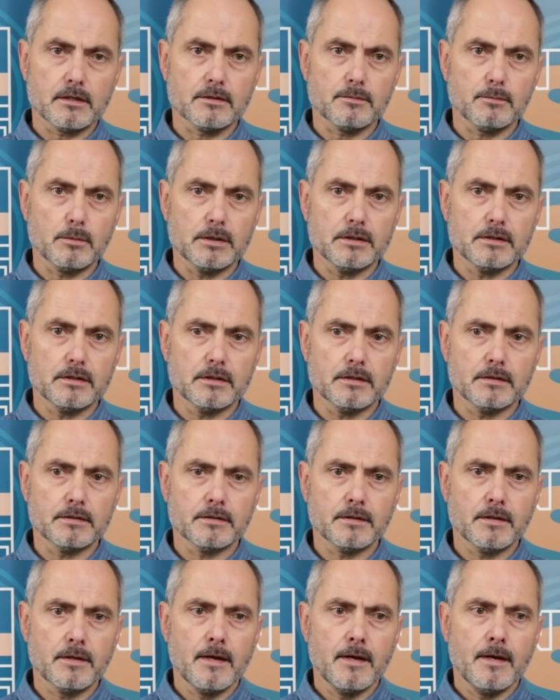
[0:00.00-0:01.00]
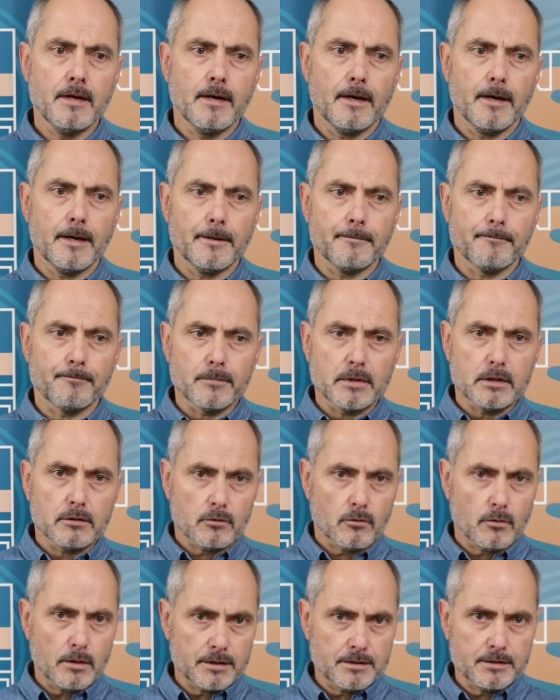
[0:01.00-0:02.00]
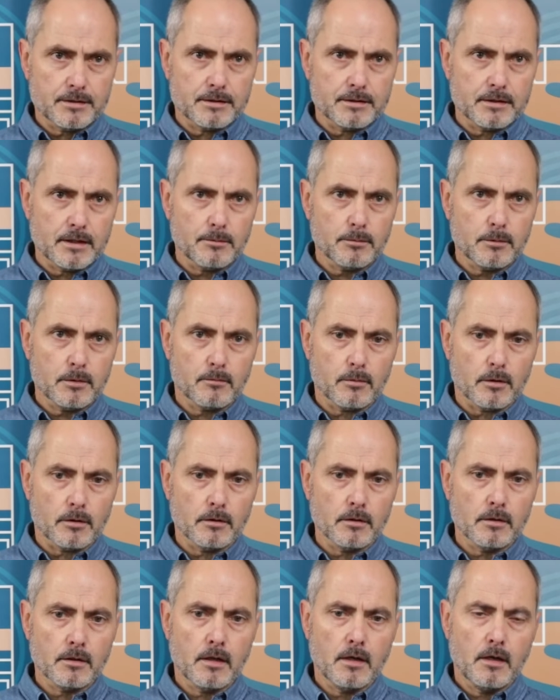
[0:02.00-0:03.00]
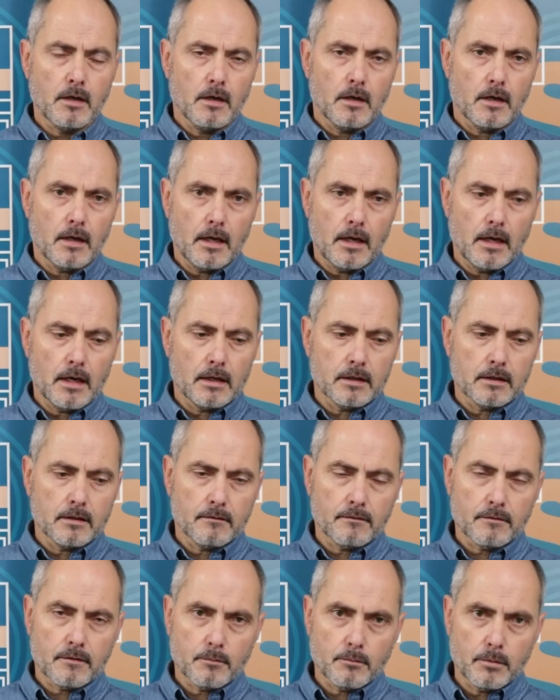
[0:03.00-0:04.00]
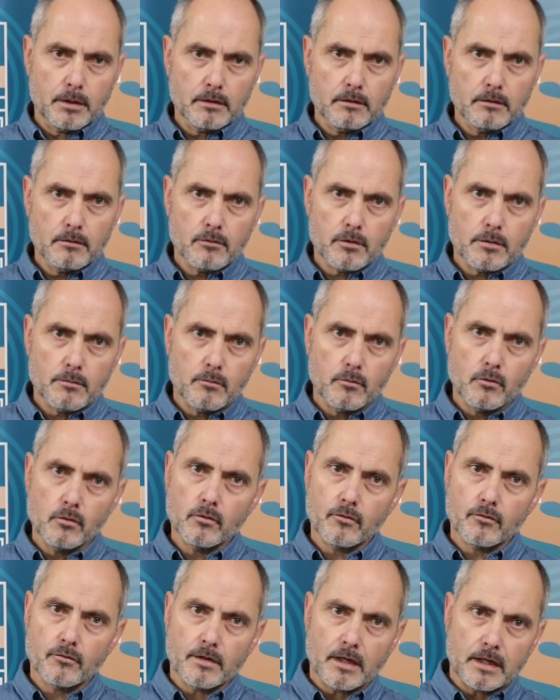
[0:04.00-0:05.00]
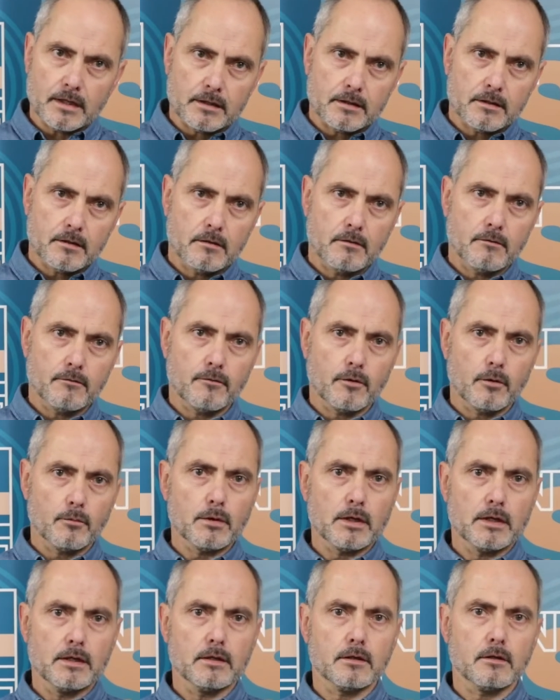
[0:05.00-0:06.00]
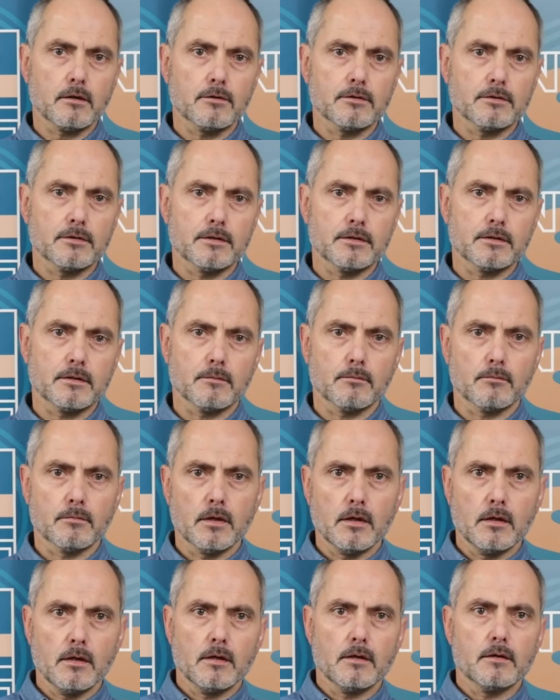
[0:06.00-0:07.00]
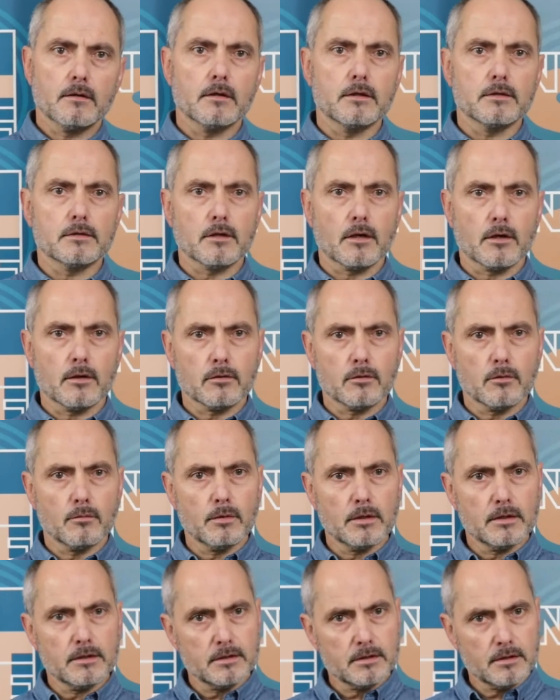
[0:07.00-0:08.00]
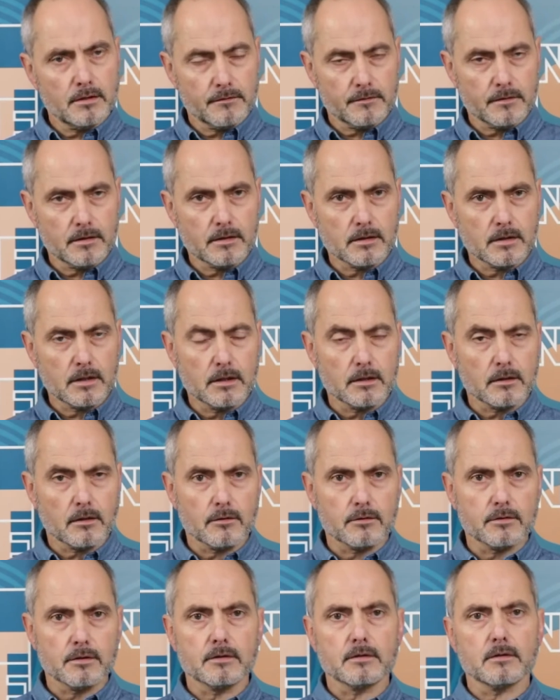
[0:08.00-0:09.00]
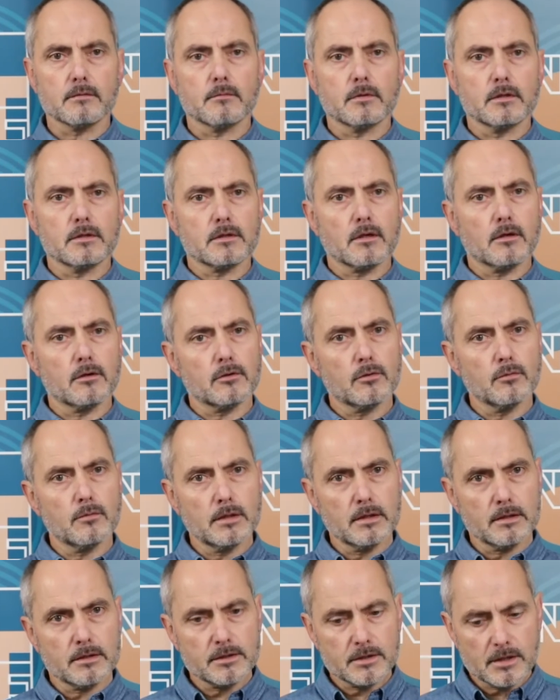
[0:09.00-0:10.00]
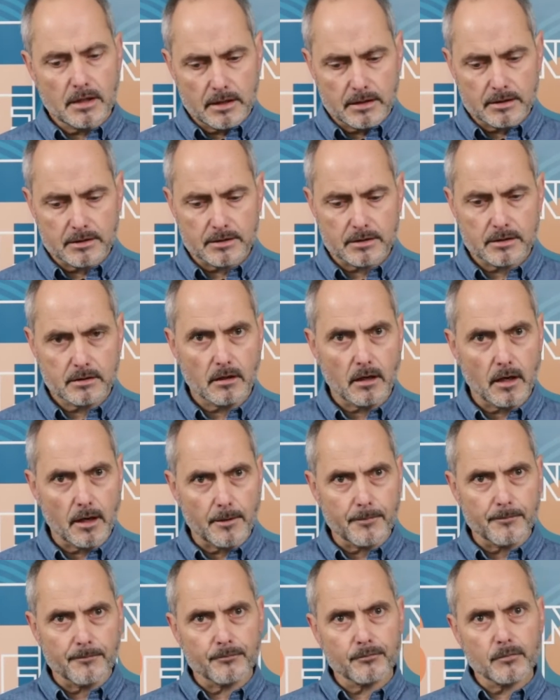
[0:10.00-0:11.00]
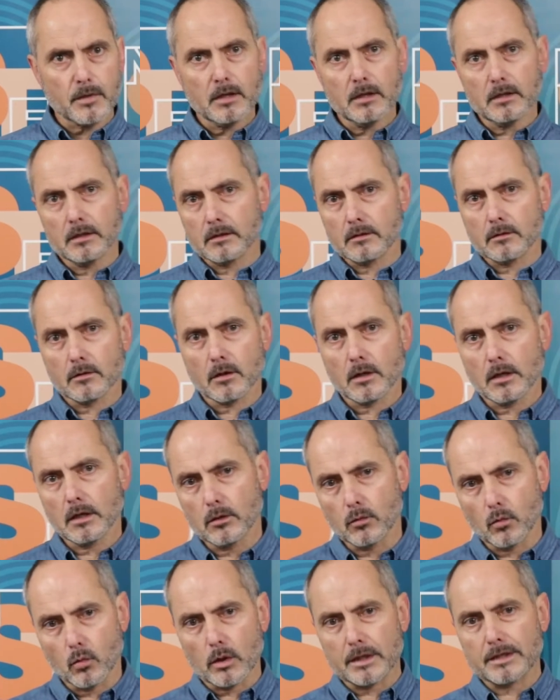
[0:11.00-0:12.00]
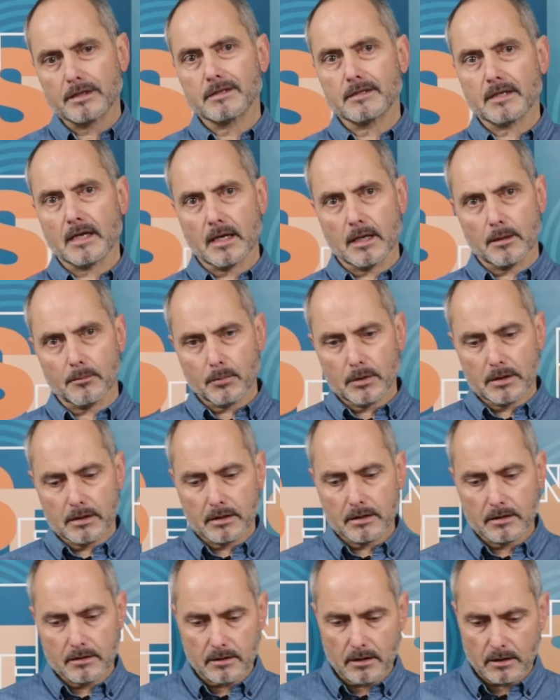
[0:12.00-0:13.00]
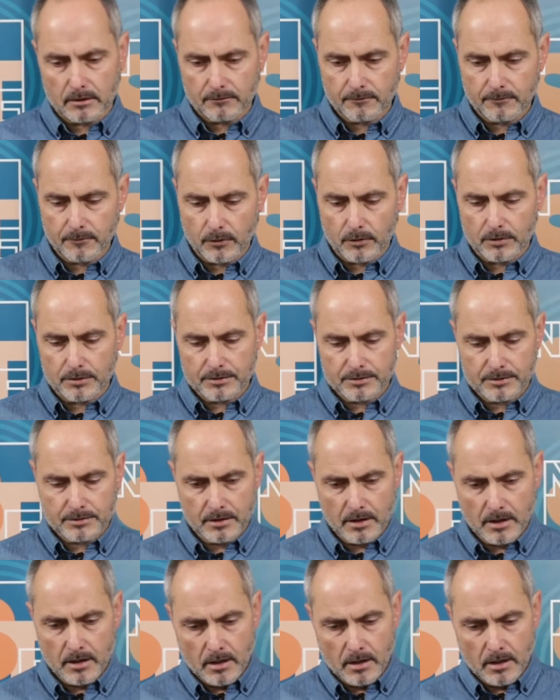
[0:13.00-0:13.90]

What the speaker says: species is quite susceptible, and if the beetle removes that from the ecosystem, there's going to be a shift in the ecosystem. There's going to be a change in what is happening in that forest.